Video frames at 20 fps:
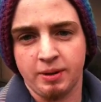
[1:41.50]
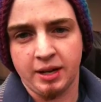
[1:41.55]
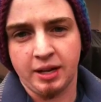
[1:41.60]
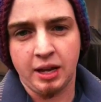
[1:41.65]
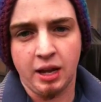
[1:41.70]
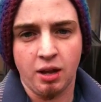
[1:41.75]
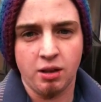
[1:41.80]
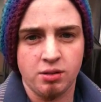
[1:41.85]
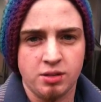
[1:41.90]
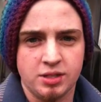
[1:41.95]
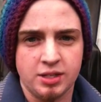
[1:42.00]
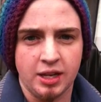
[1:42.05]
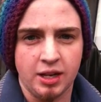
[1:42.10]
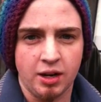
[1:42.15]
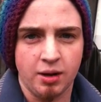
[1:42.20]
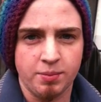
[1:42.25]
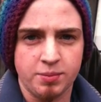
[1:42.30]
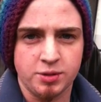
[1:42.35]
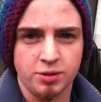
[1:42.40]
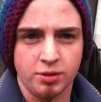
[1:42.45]
my account's set
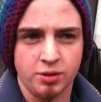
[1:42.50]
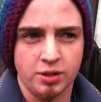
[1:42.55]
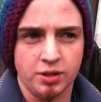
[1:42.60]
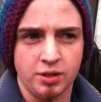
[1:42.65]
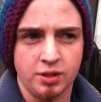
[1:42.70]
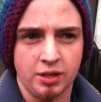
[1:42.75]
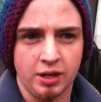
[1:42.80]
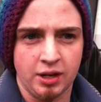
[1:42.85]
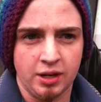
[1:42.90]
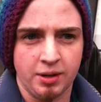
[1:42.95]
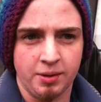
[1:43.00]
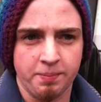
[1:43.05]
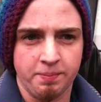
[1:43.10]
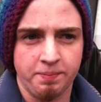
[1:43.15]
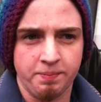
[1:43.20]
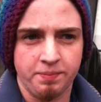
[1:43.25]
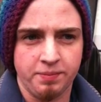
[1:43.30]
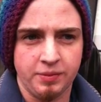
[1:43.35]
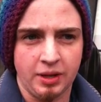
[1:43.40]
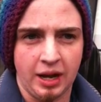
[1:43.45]
up so that
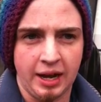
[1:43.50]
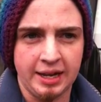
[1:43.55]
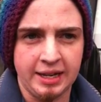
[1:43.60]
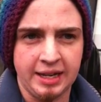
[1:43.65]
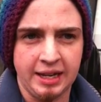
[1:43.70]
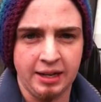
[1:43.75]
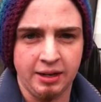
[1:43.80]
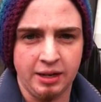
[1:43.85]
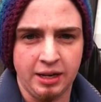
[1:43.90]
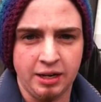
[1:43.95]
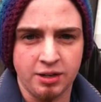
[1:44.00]
I get